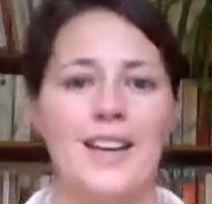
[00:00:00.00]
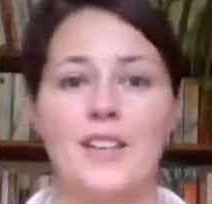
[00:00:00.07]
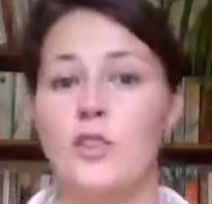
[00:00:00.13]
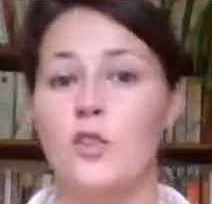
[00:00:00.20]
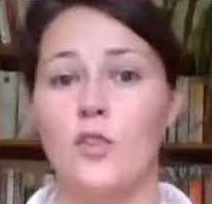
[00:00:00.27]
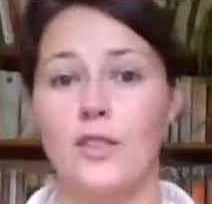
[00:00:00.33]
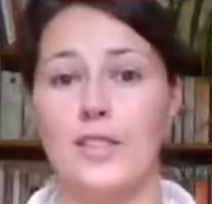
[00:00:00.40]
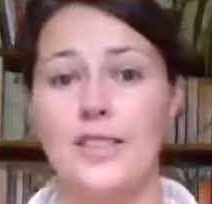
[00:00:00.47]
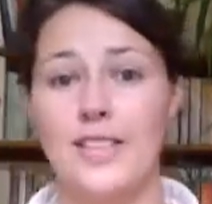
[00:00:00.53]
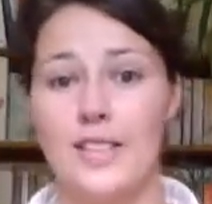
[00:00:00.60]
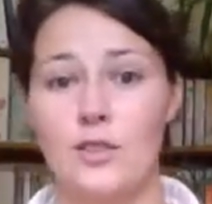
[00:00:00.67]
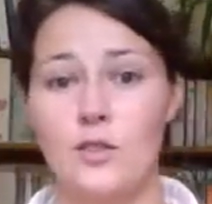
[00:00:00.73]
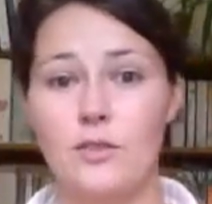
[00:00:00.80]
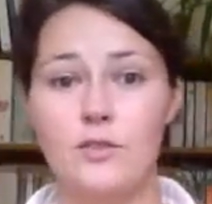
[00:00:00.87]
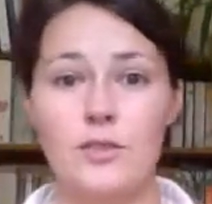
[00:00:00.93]
It's not an
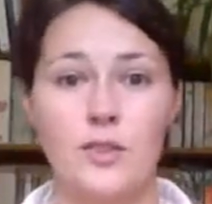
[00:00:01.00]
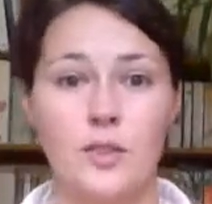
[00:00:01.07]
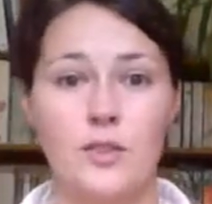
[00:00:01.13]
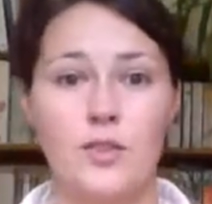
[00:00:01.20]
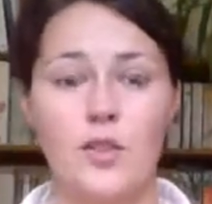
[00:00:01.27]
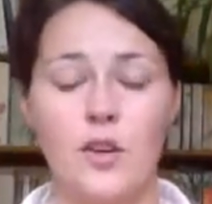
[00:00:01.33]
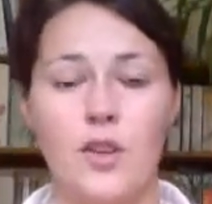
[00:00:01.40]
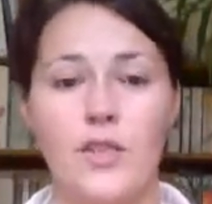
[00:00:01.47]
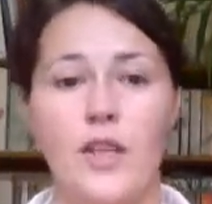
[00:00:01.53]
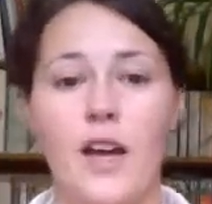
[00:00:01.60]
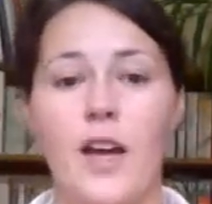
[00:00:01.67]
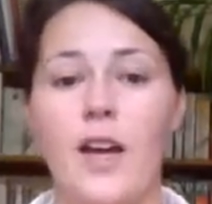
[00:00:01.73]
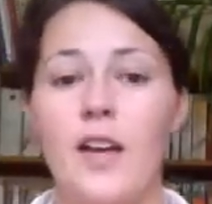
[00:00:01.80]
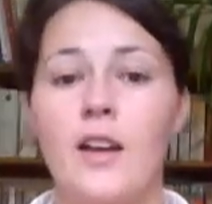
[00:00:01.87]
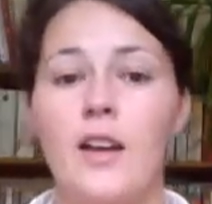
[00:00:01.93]
essential, so it's not in
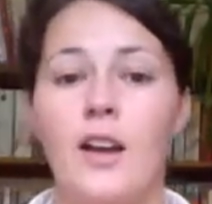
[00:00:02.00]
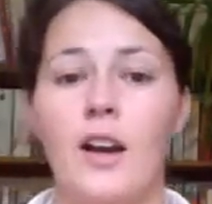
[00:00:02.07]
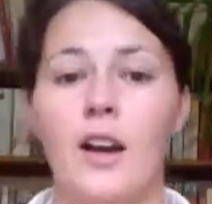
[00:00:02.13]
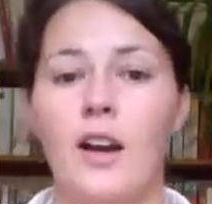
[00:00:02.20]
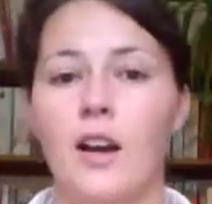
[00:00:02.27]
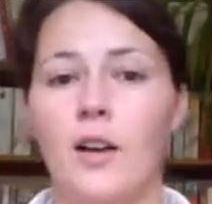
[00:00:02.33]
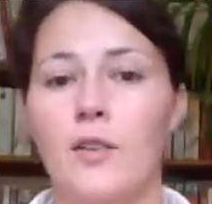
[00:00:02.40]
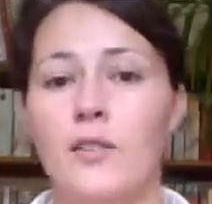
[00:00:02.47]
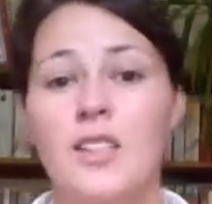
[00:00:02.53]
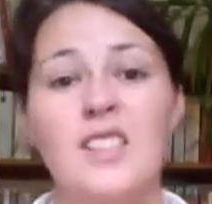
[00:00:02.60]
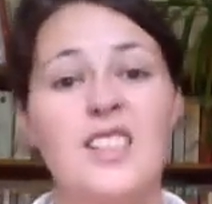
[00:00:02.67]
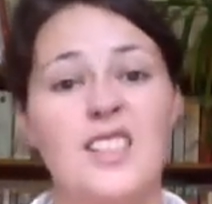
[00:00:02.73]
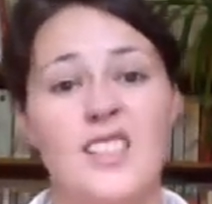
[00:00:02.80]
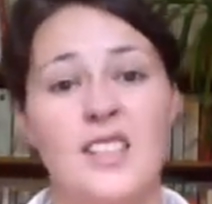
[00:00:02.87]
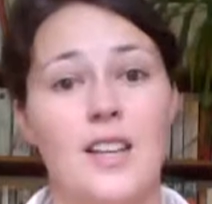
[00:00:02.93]
there.
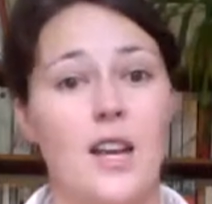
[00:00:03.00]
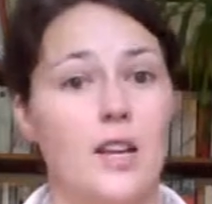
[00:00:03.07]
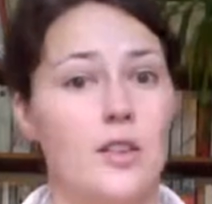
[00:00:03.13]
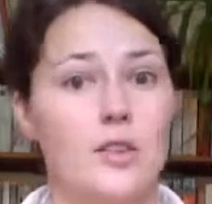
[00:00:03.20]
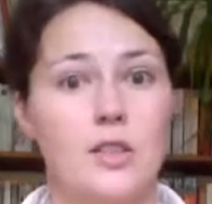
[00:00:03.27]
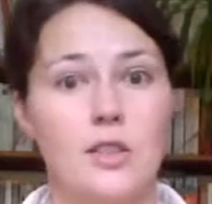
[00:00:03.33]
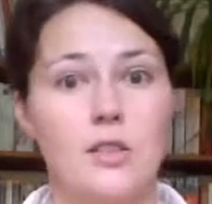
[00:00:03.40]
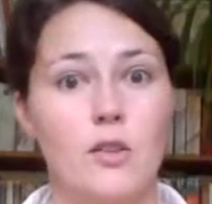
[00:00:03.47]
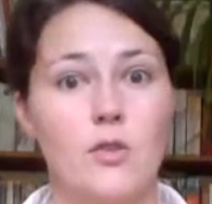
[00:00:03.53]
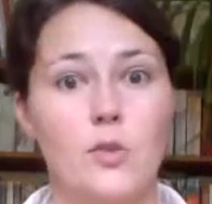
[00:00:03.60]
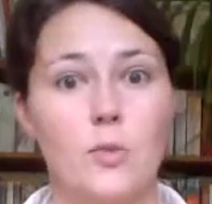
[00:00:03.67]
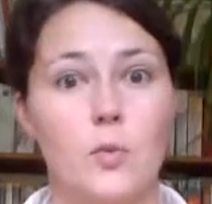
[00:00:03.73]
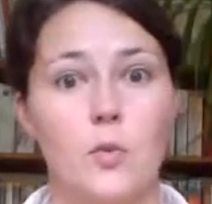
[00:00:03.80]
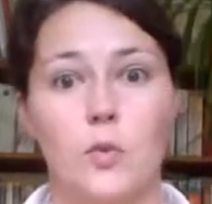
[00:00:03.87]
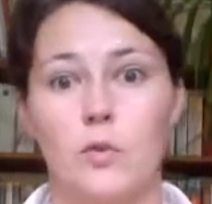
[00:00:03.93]
This is in there because it's so
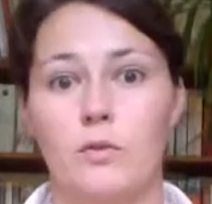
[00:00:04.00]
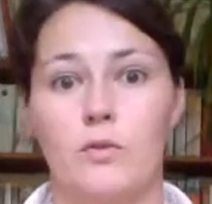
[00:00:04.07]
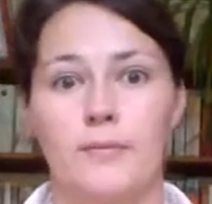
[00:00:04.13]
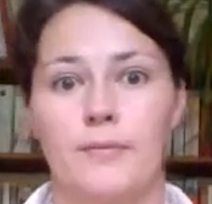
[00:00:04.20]
small.